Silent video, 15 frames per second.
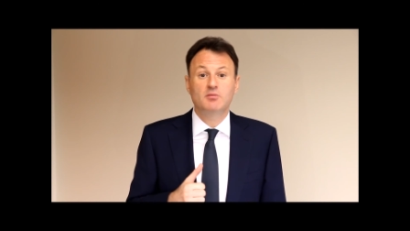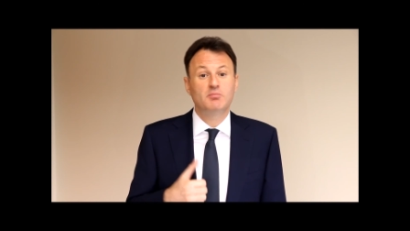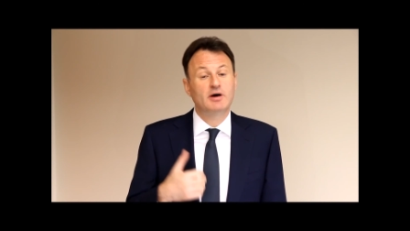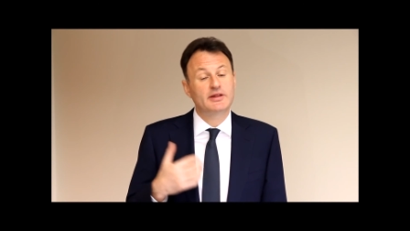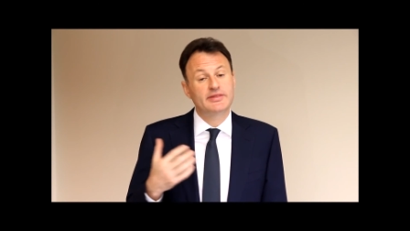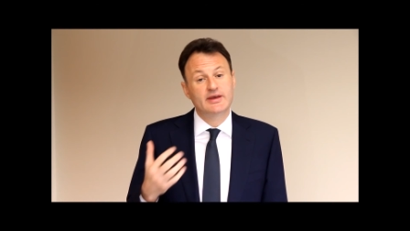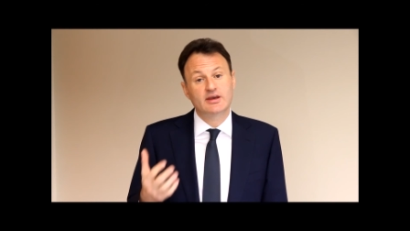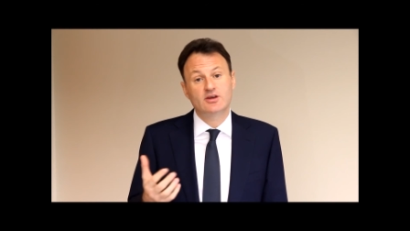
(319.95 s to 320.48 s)

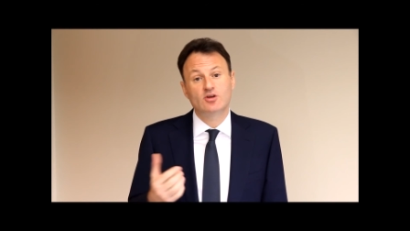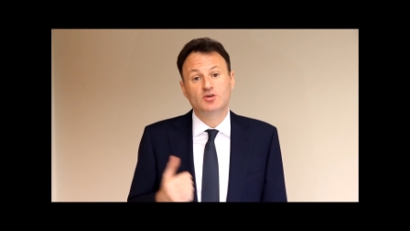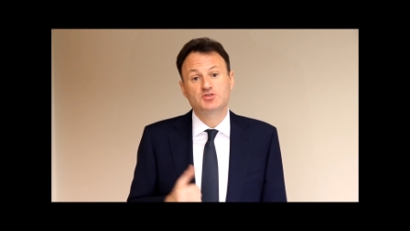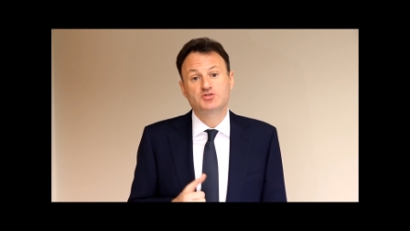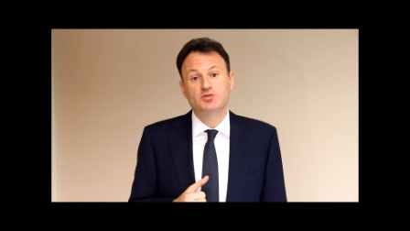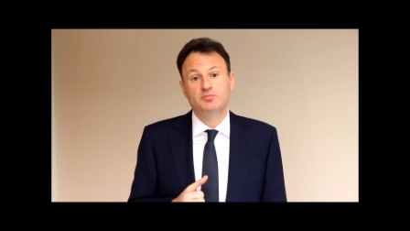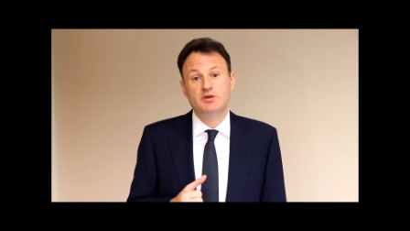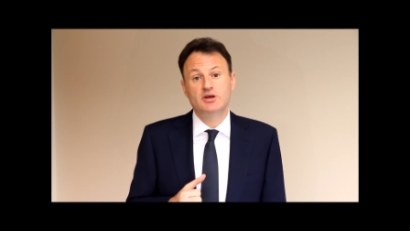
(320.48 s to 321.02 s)
but they can
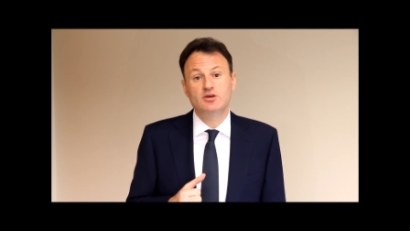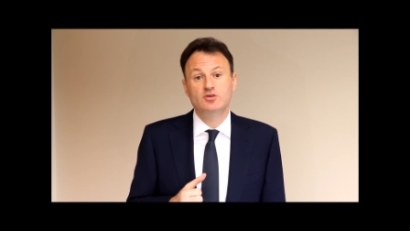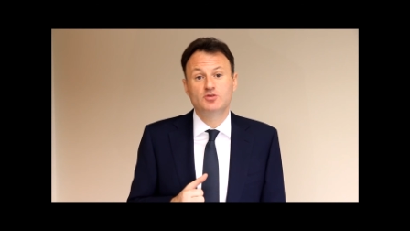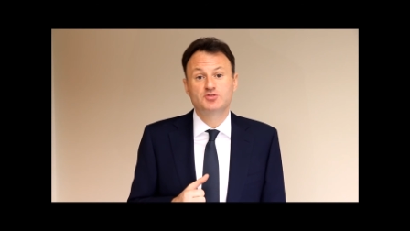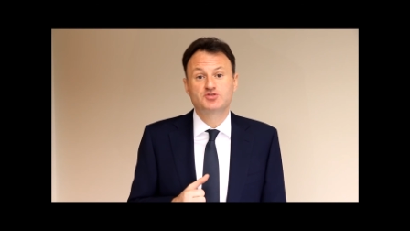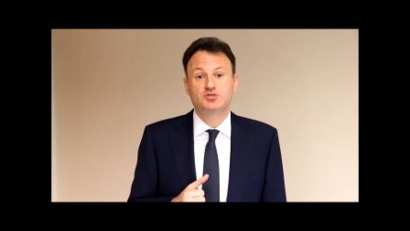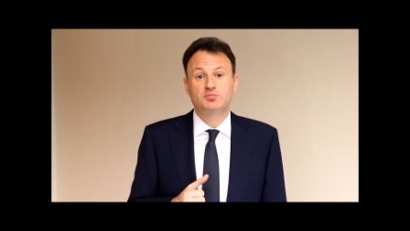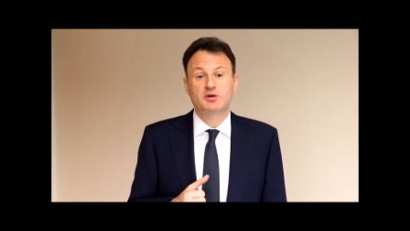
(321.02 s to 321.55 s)
also be
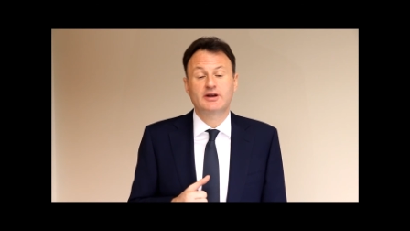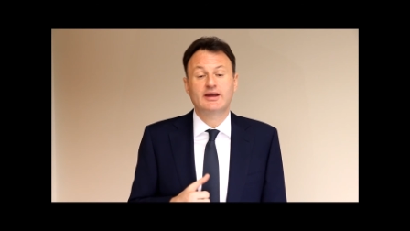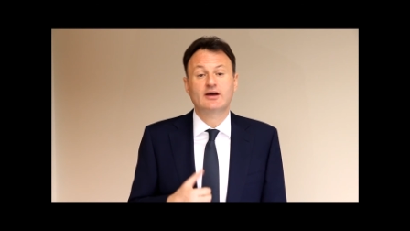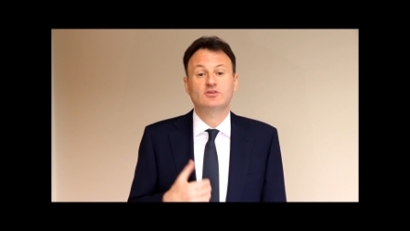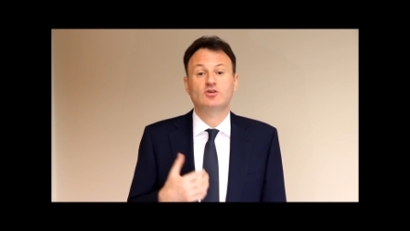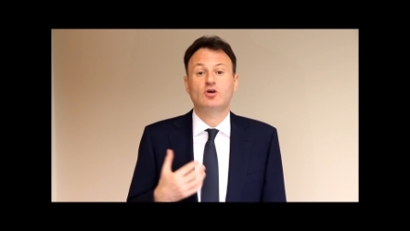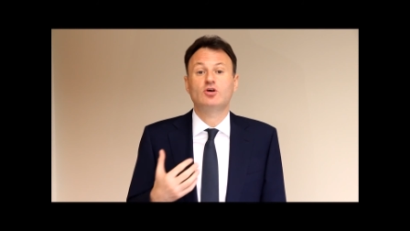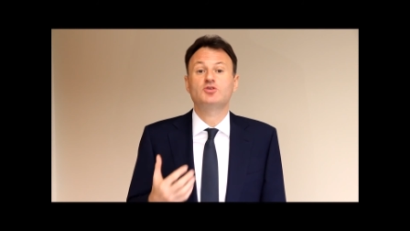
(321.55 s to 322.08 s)
used to
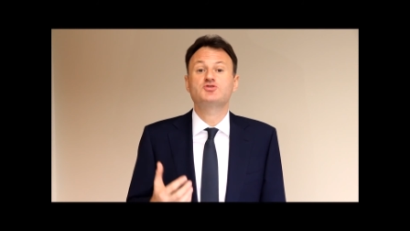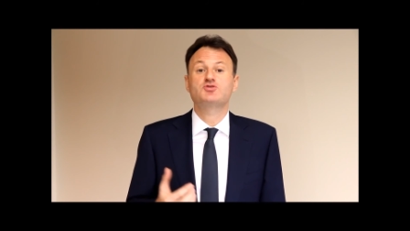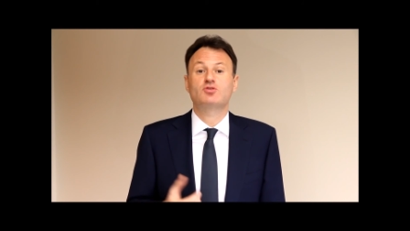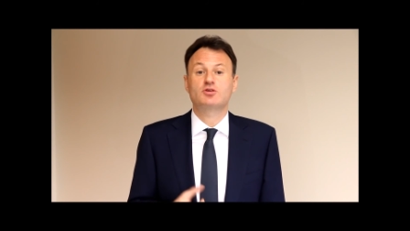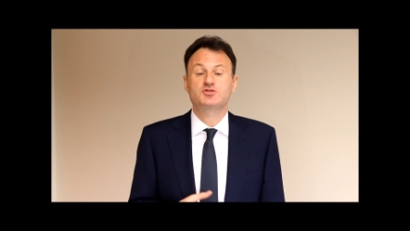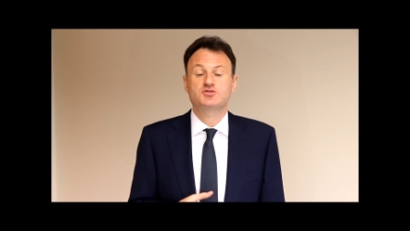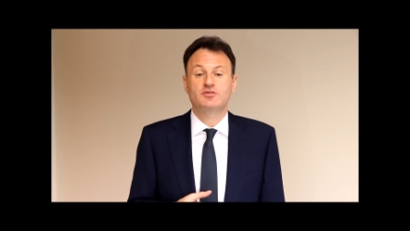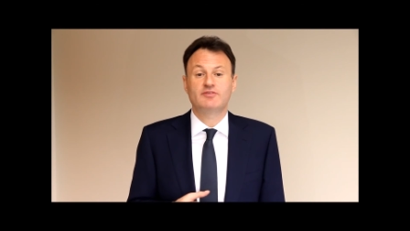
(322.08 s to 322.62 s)
protect all
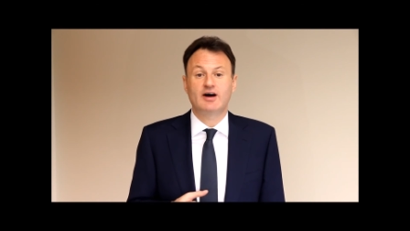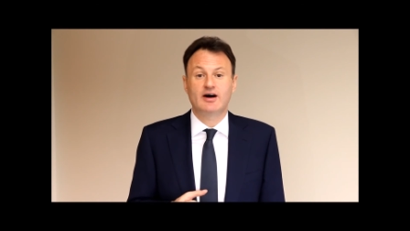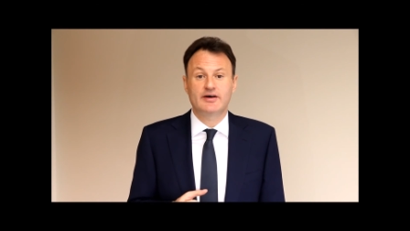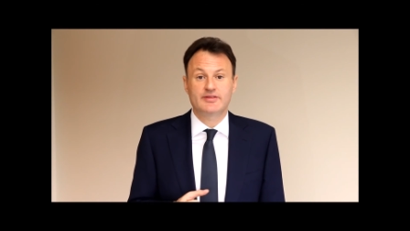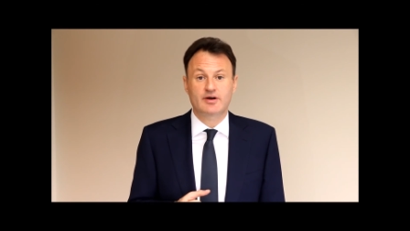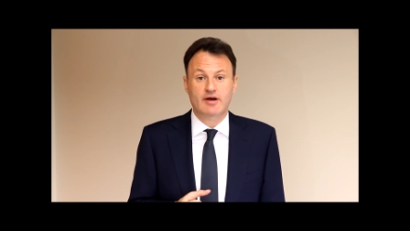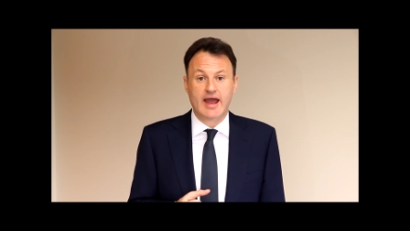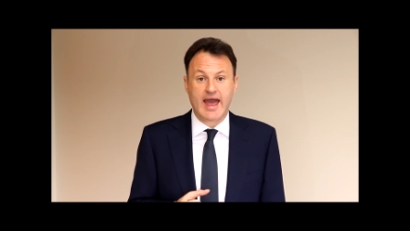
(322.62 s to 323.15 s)
sorts of
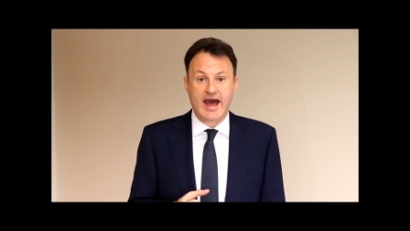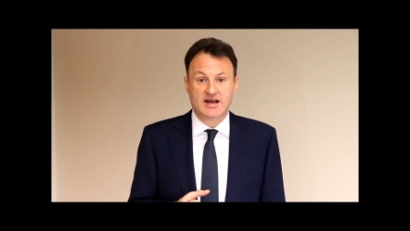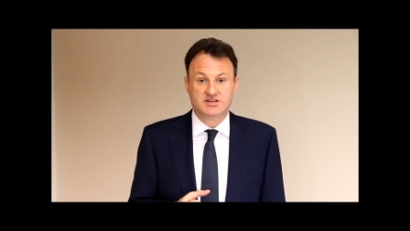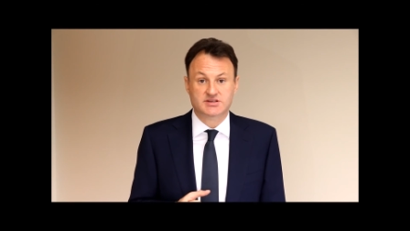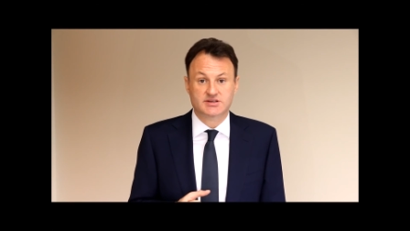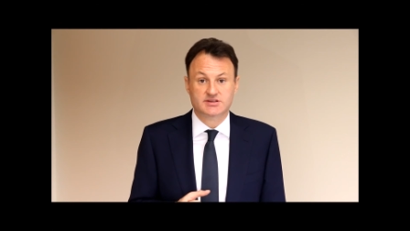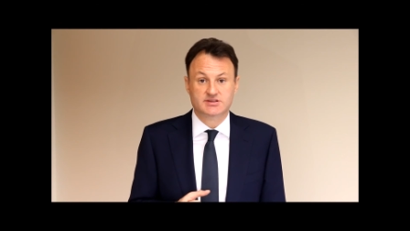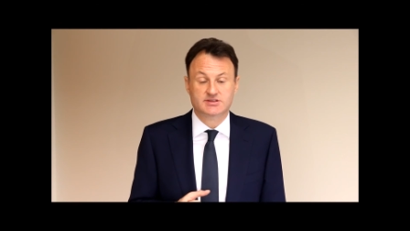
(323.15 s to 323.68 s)
other
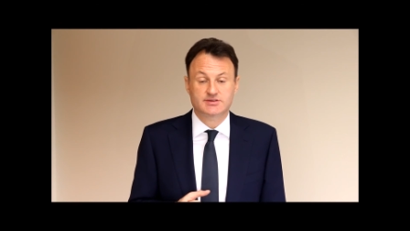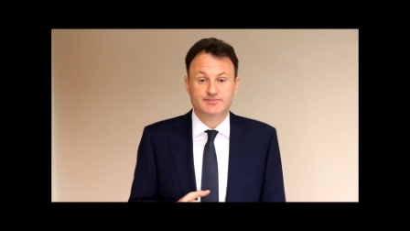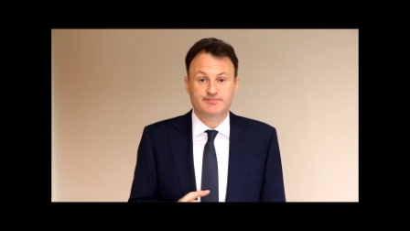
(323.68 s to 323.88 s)
assets.